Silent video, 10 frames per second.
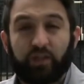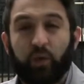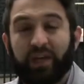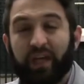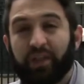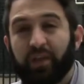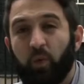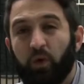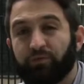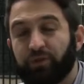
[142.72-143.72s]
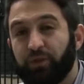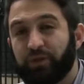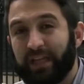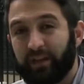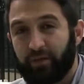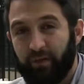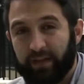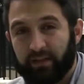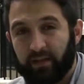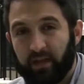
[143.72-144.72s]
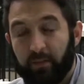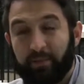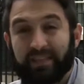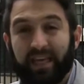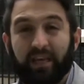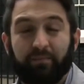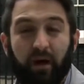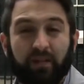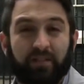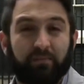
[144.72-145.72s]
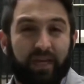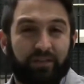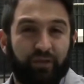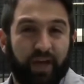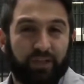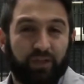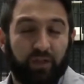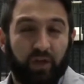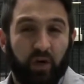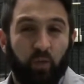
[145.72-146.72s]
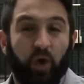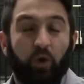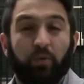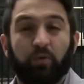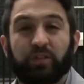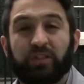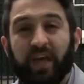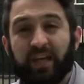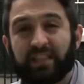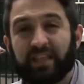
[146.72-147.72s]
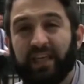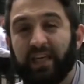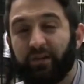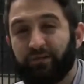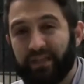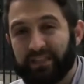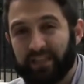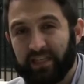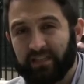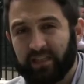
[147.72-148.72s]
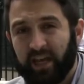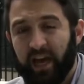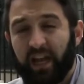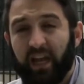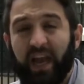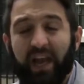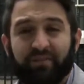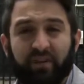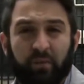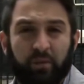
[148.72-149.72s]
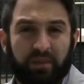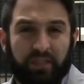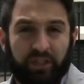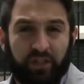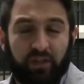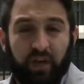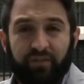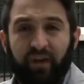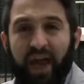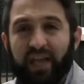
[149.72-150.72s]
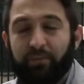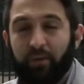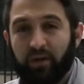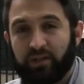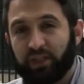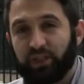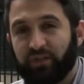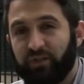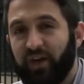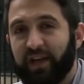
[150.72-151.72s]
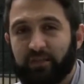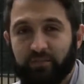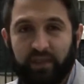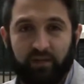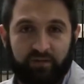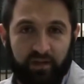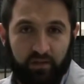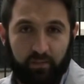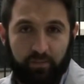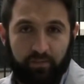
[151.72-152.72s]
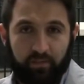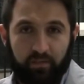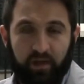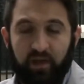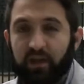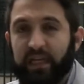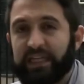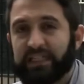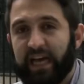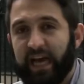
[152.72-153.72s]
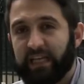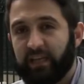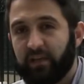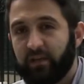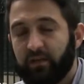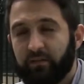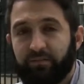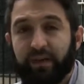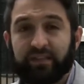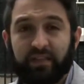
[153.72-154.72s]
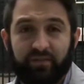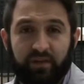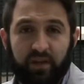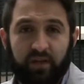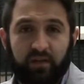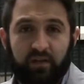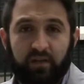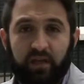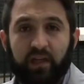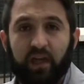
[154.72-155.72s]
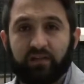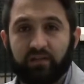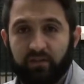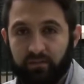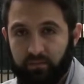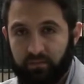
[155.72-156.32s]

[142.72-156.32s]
Doing nothing won't reduce that threat, but taking part in military action will almost certainly increase it, an unenviable position for any politician to find himself in. Issa Ali, Press TV, in London.